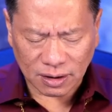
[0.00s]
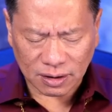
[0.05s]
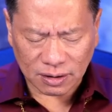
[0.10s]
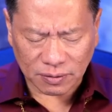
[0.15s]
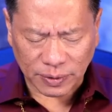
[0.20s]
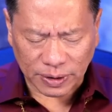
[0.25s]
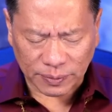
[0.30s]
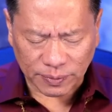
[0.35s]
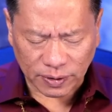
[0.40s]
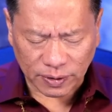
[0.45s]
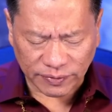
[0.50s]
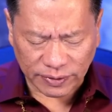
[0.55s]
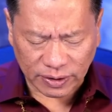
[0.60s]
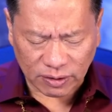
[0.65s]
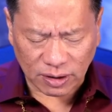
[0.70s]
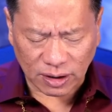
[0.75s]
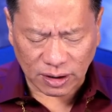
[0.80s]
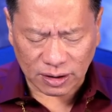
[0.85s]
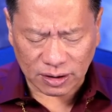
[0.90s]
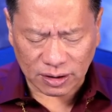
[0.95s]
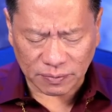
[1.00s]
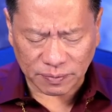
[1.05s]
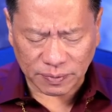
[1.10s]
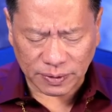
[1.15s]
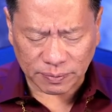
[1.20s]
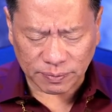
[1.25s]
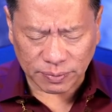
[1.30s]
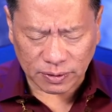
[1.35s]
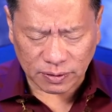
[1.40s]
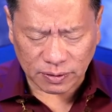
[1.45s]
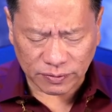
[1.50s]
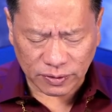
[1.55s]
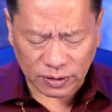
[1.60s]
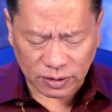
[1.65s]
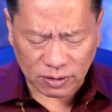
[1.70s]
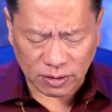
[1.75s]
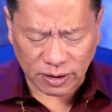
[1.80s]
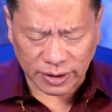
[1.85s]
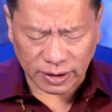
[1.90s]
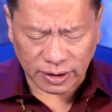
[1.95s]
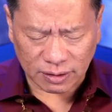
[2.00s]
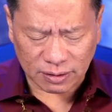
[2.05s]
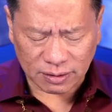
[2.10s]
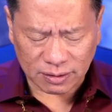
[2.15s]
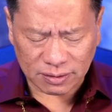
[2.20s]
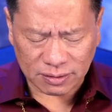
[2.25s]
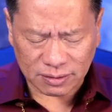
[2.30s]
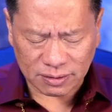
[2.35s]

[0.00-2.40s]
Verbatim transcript: the people of Iran, the people of Ukraine,